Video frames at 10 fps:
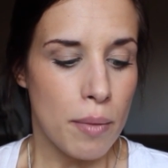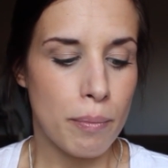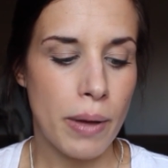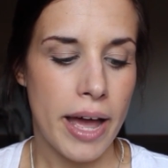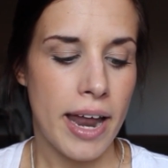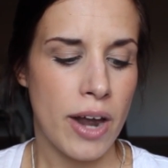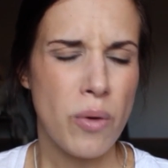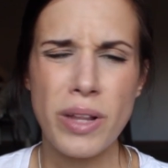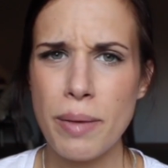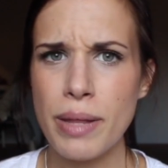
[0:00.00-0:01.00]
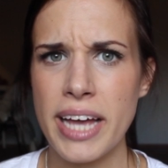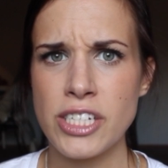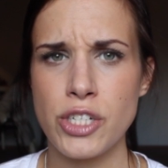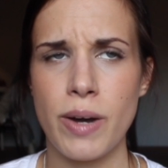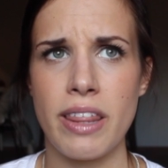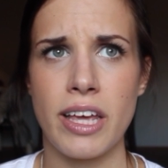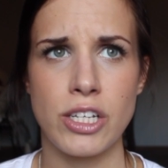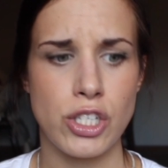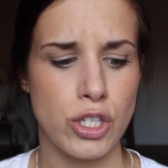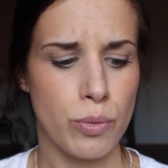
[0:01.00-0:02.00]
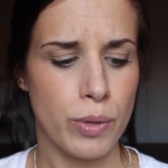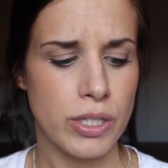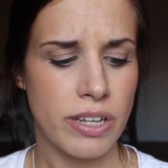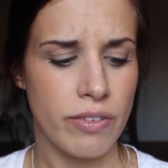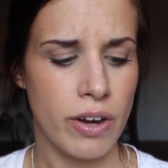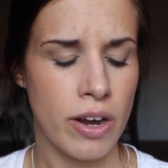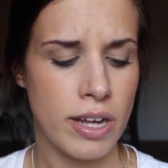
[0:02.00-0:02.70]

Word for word: But I don't really plan to do anything super diff